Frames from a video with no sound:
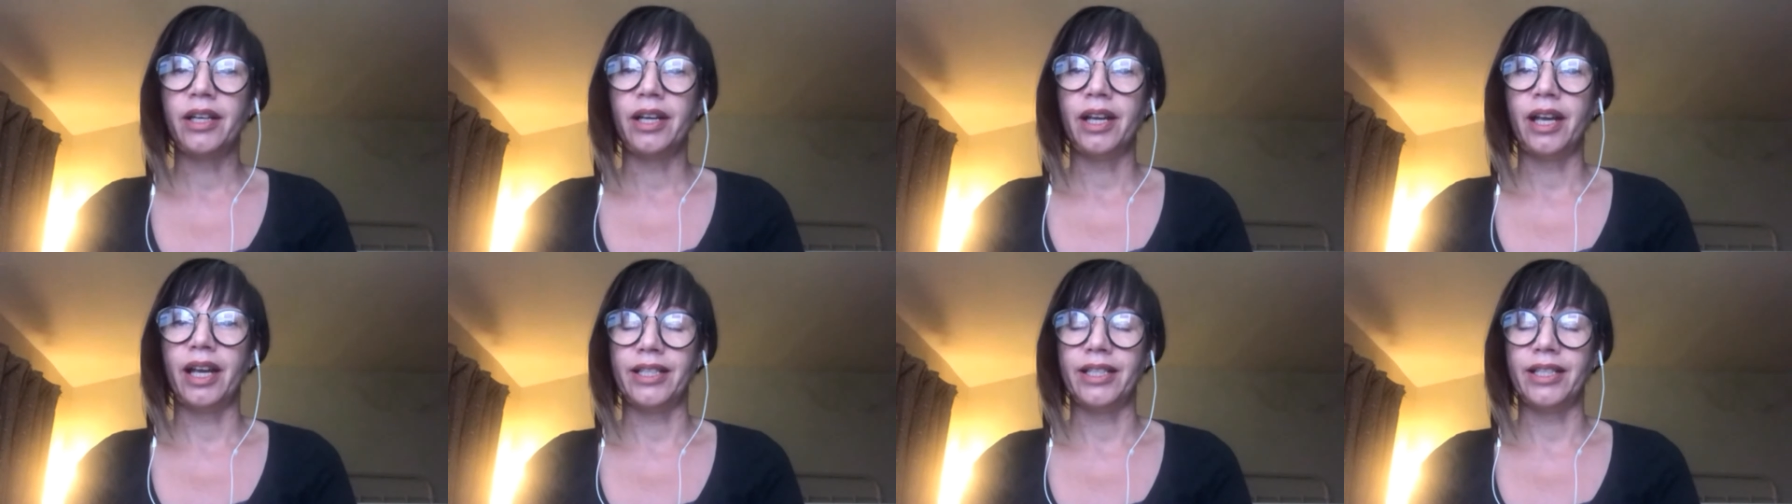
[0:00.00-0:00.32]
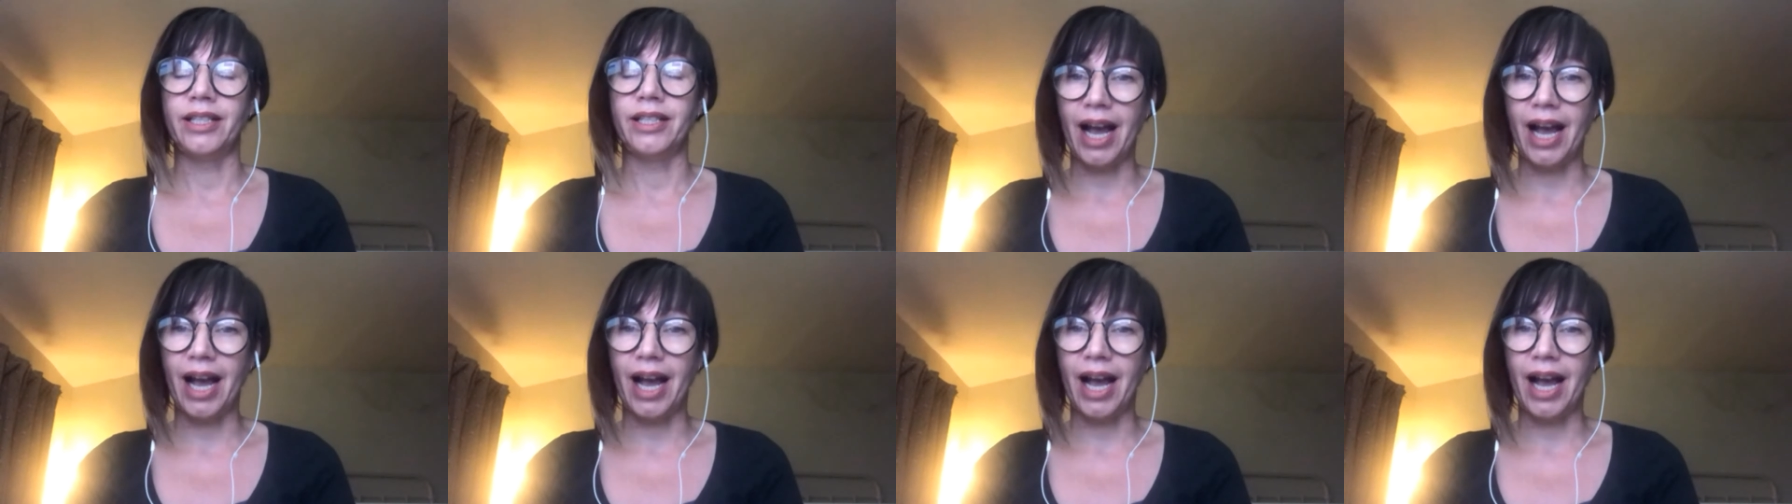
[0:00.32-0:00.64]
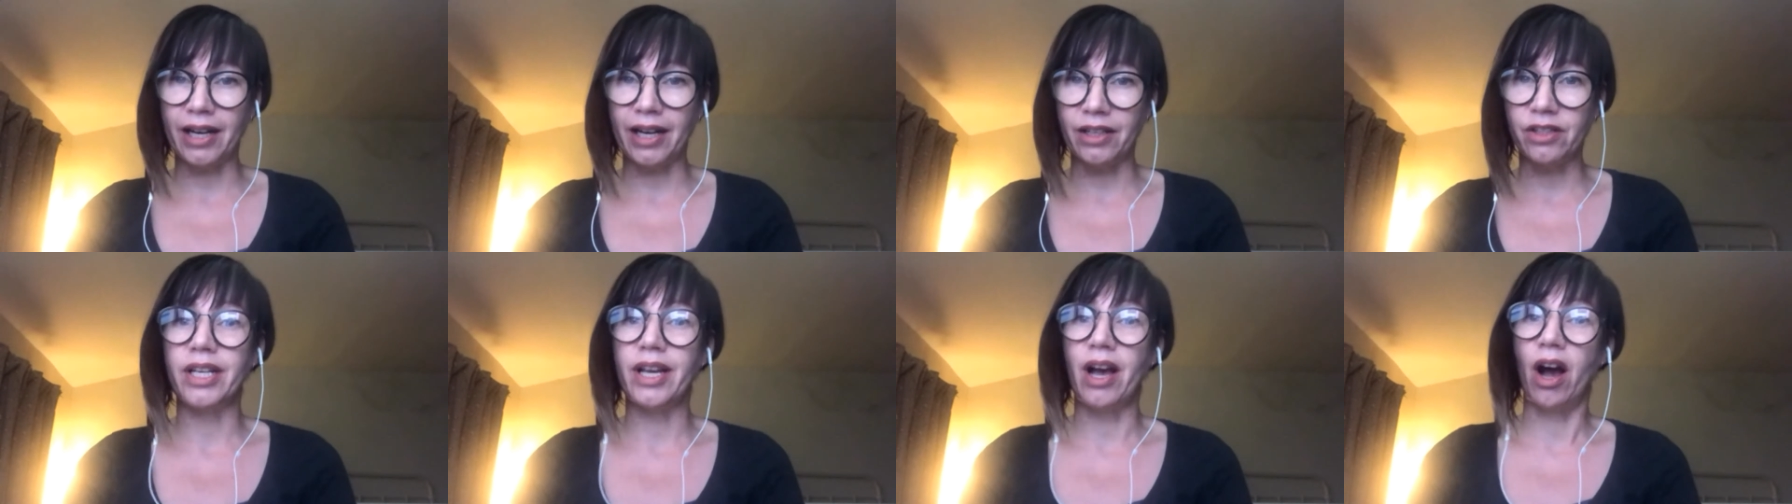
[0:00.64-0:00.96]
It
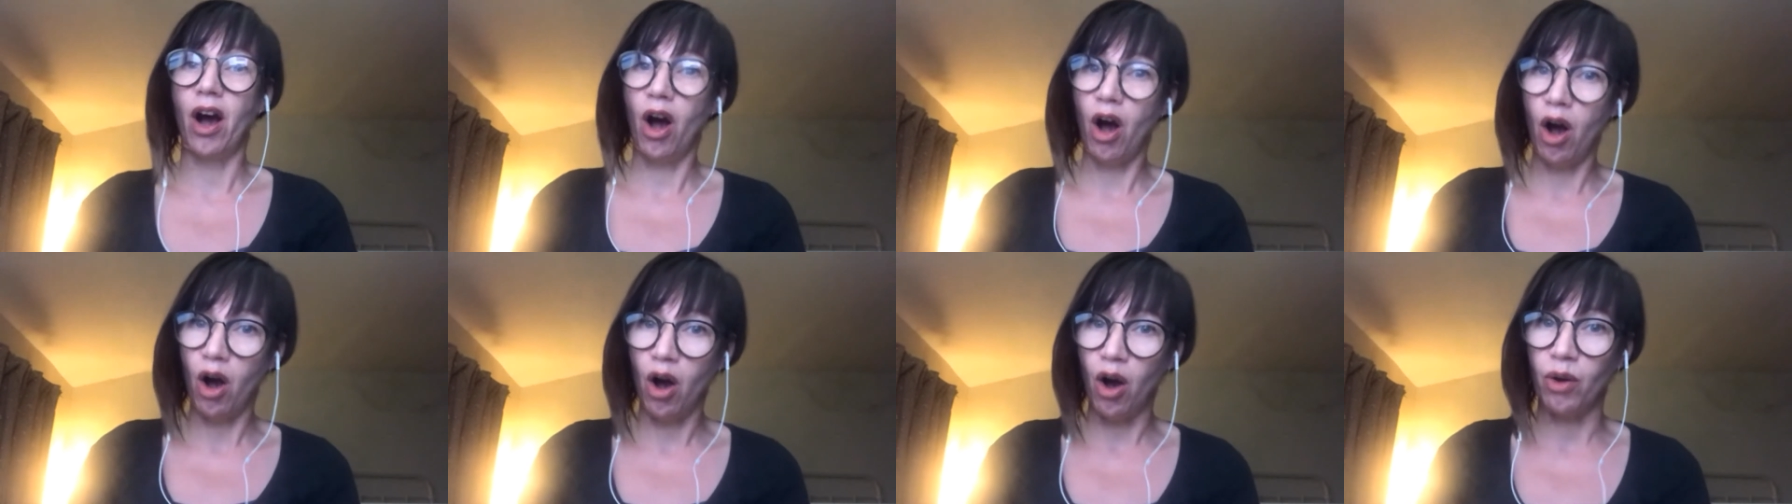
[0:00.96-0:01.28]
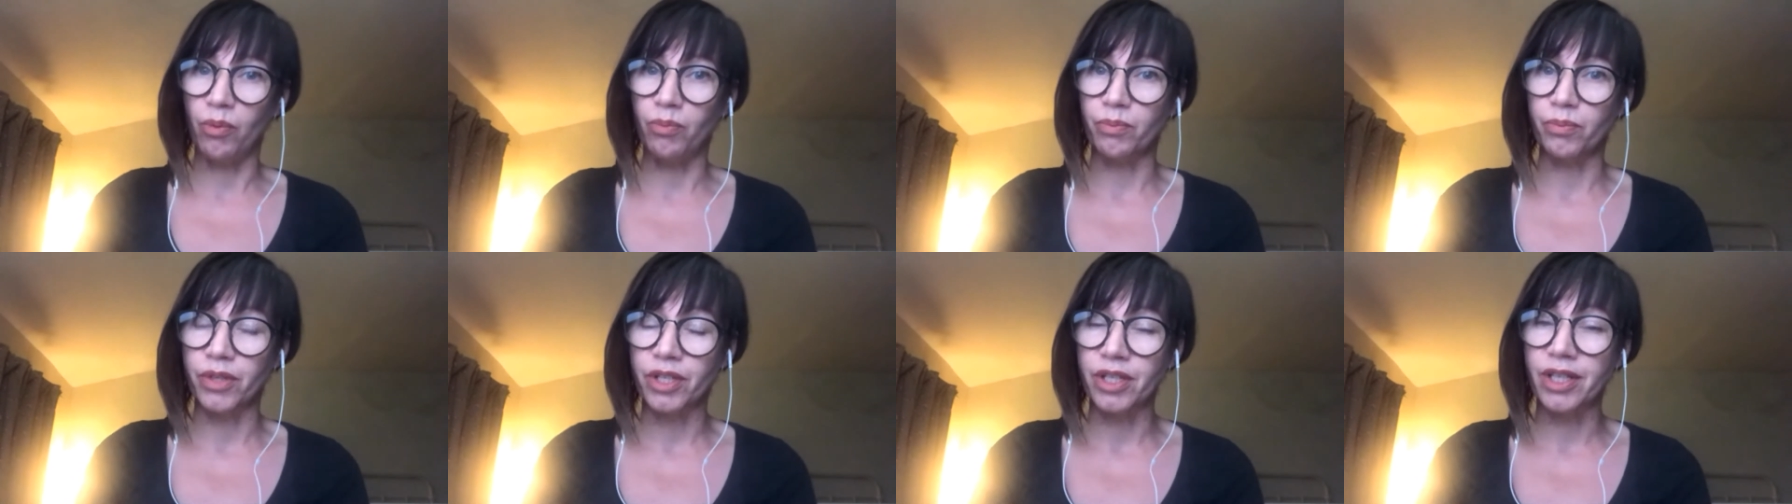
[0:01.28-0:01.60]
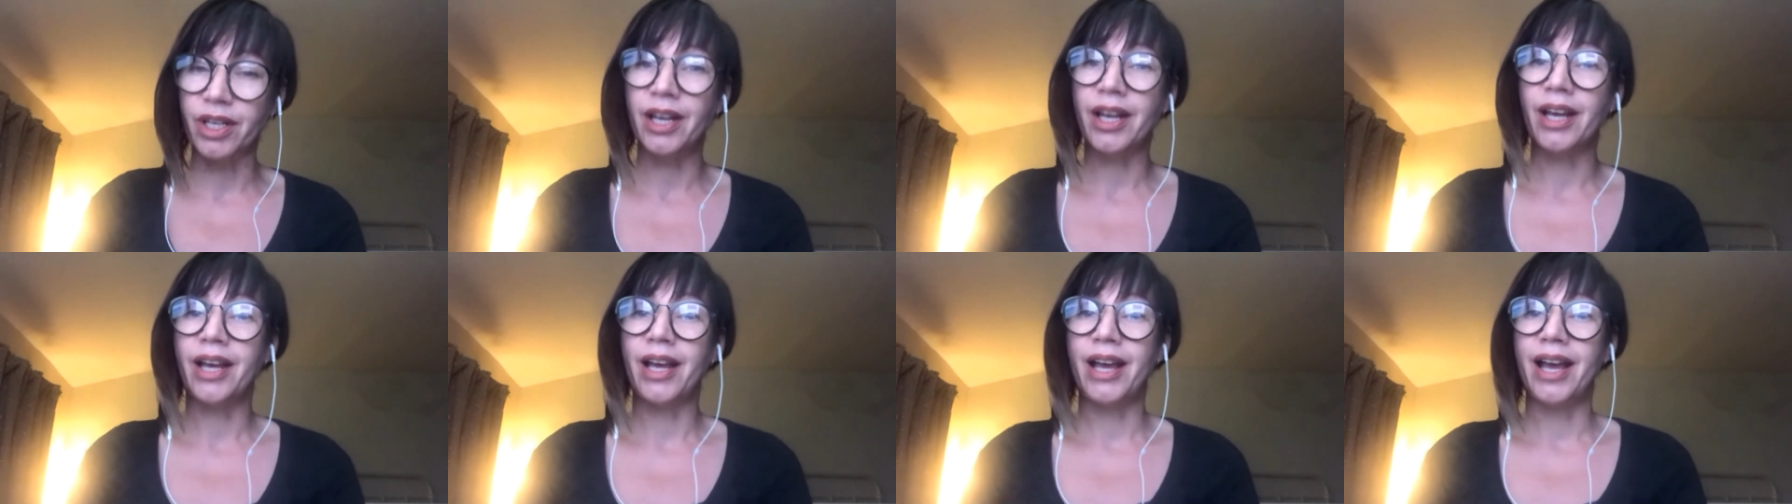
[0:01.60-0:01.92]
actually
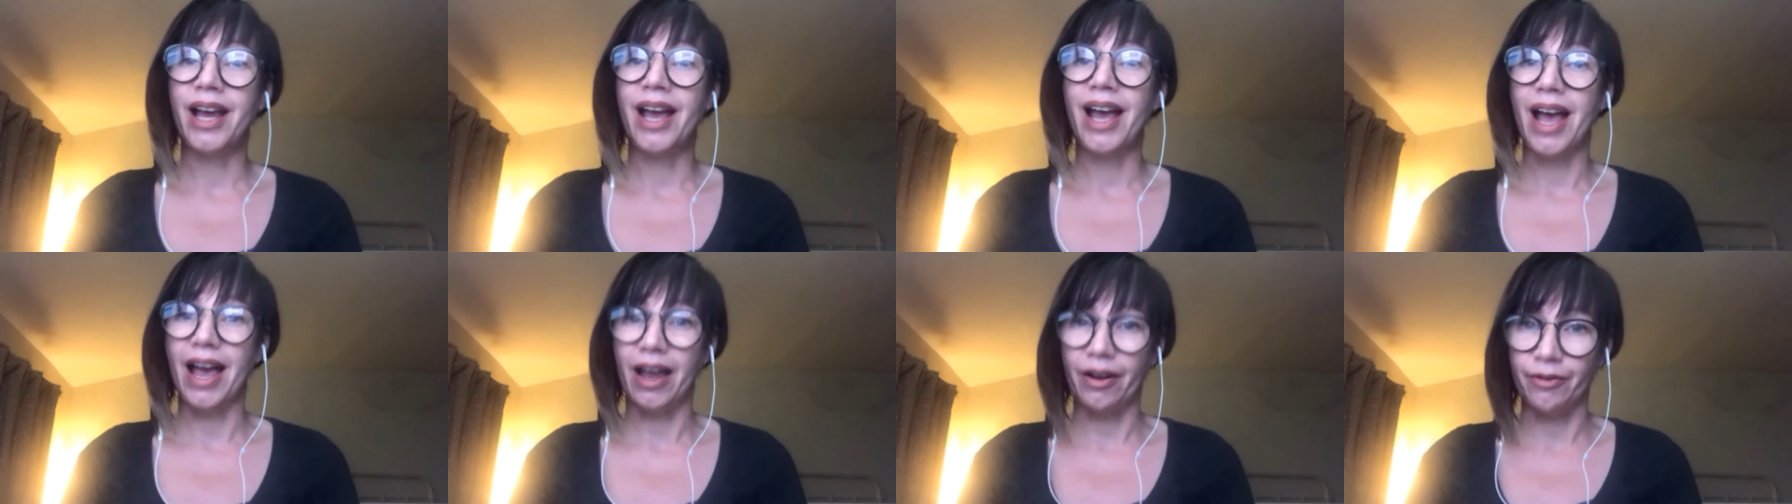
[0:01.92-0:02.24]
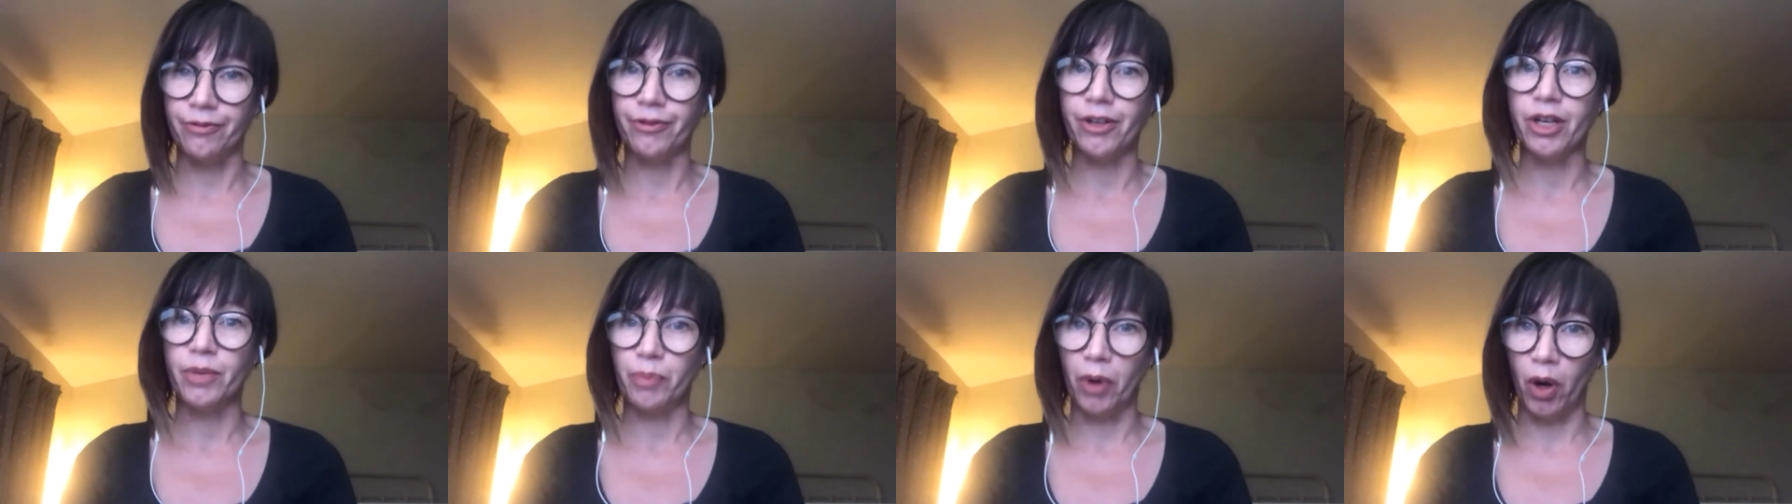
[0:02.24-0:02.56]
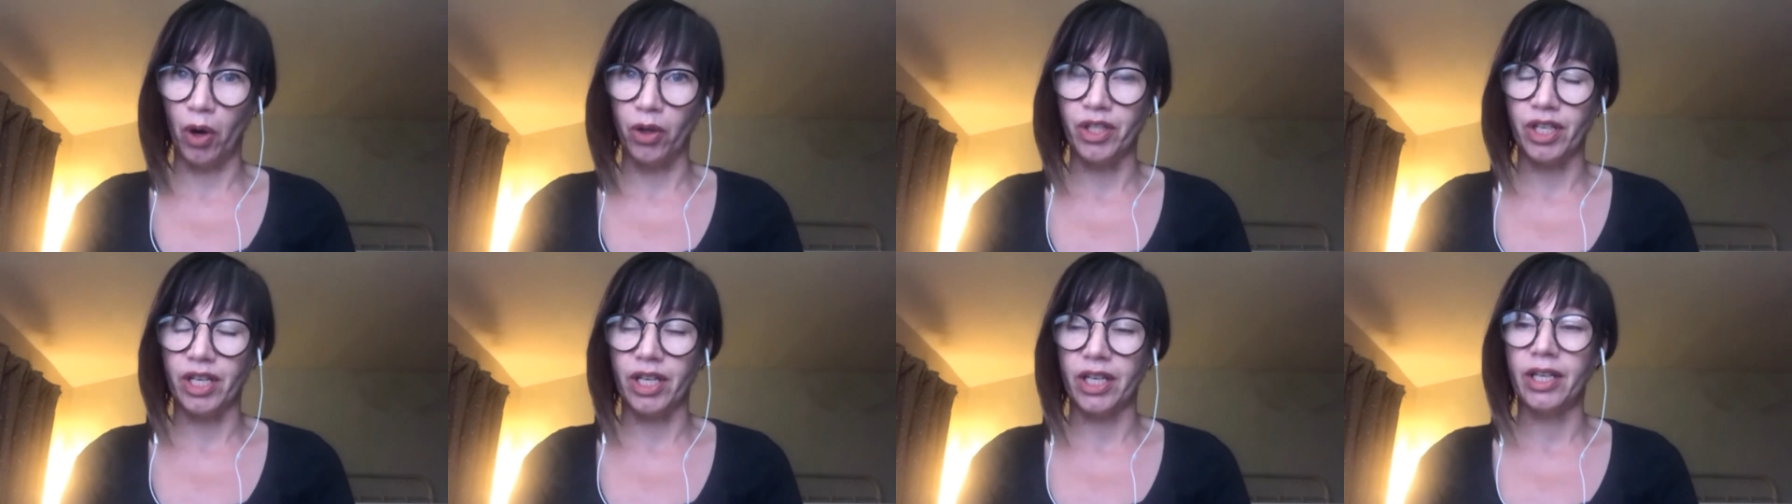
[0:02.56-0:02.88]
harms
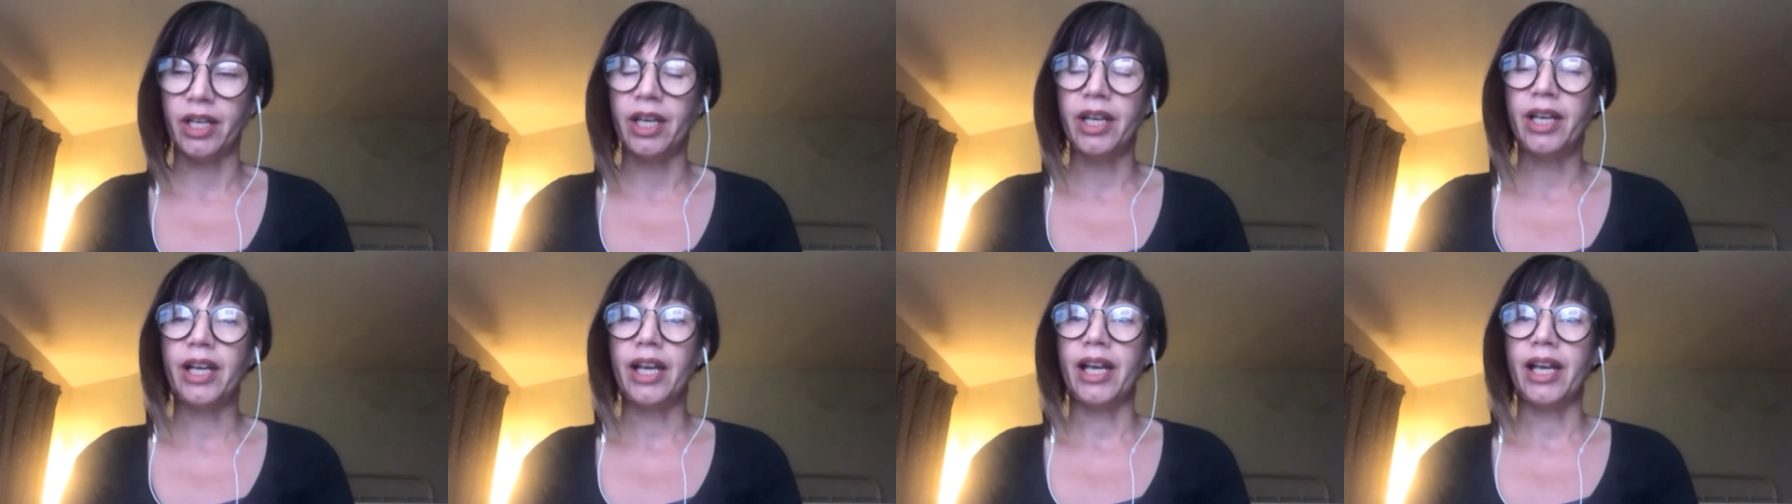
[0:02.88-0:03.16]
everybody,